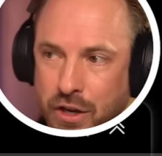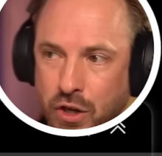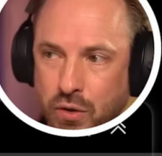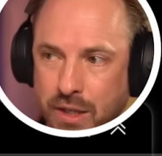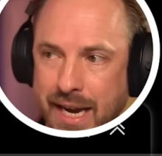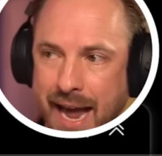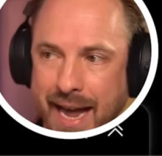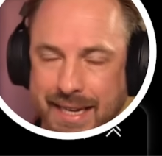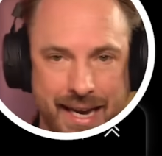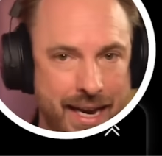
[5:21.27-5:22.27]
using
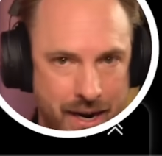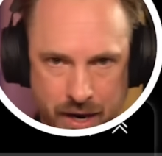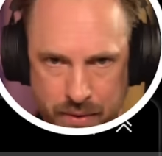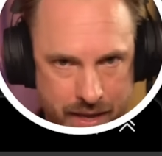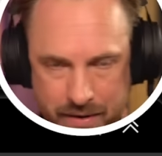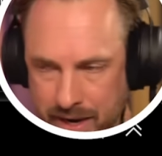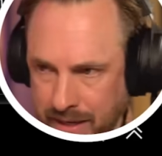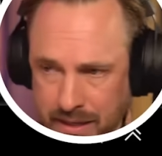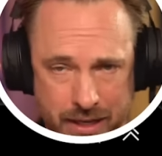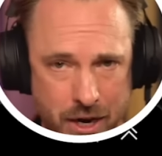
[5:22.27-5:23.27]
XAI without
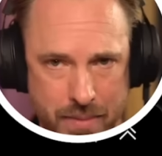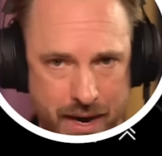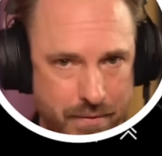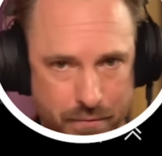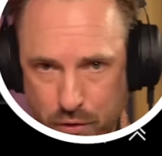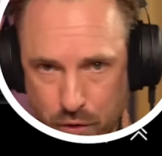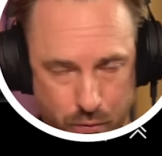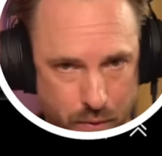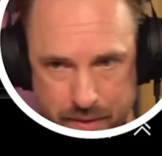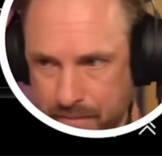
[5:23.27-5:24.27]
needing to go back and
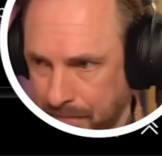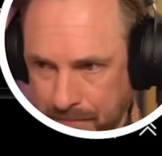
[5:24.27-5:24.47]
forth with